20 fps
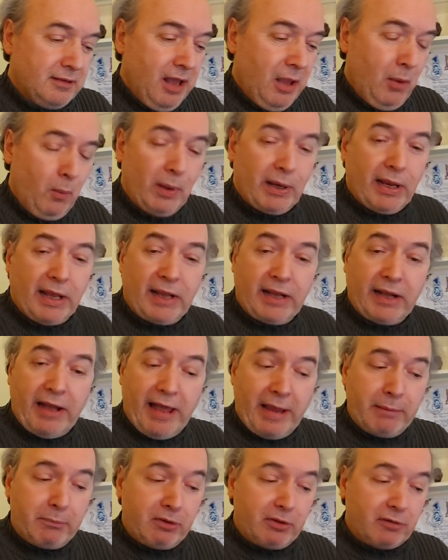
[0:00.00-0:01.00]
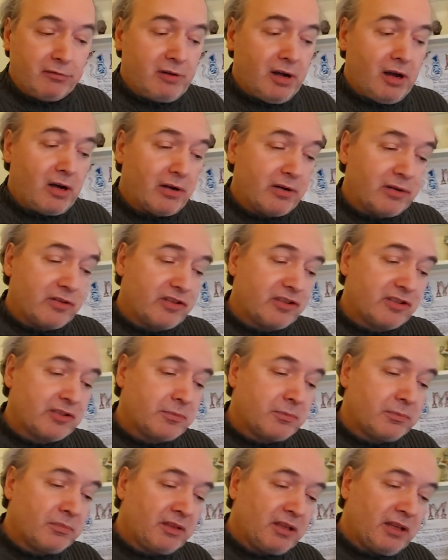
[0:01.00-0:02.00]
When I climbed the rocks,
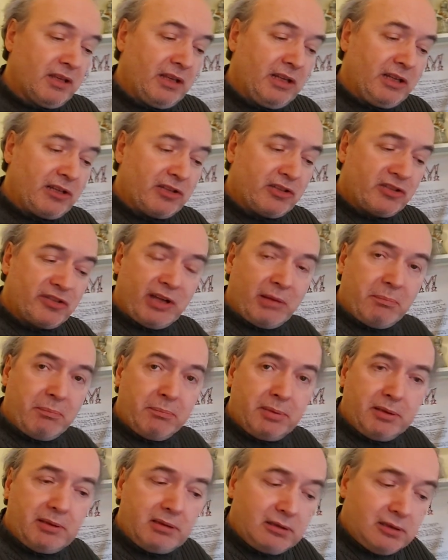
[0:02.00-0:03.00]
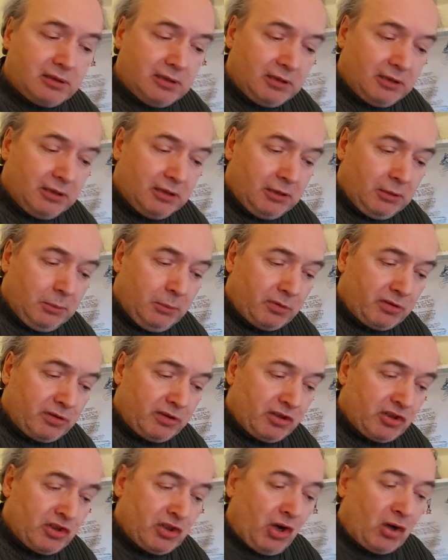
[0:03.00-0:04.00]
each stumble was the
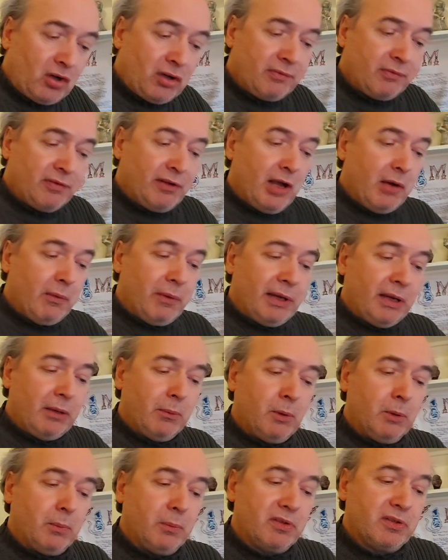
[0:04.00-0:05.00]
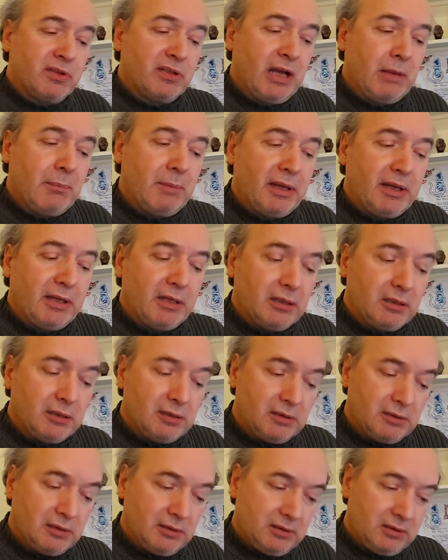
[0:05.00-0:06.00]
shock of knowing what was coming.
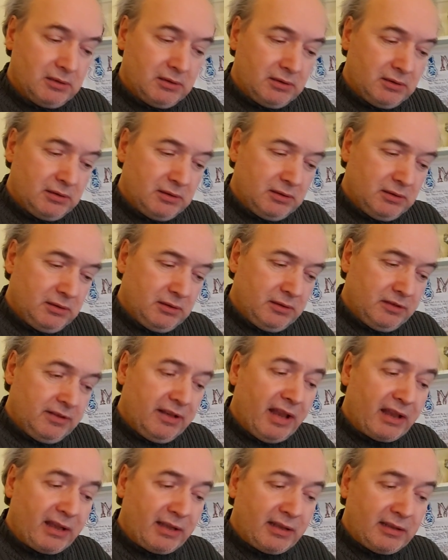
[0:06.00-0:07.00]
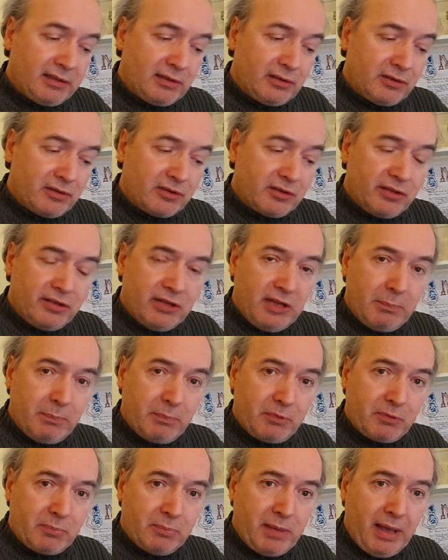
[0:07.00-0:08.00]
Nettles
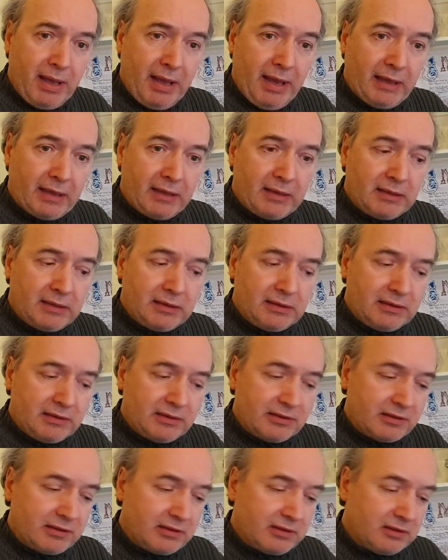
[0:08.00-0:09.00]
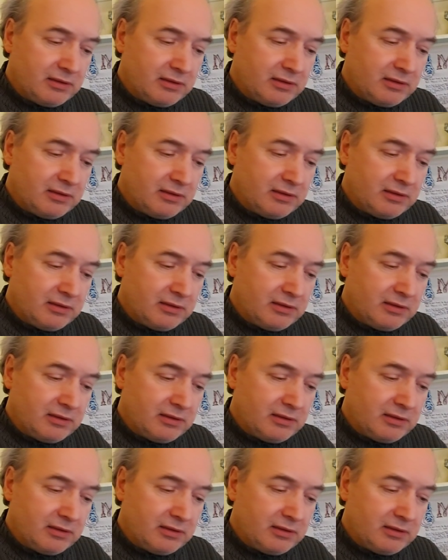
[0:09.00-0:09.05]
nipped my ankles.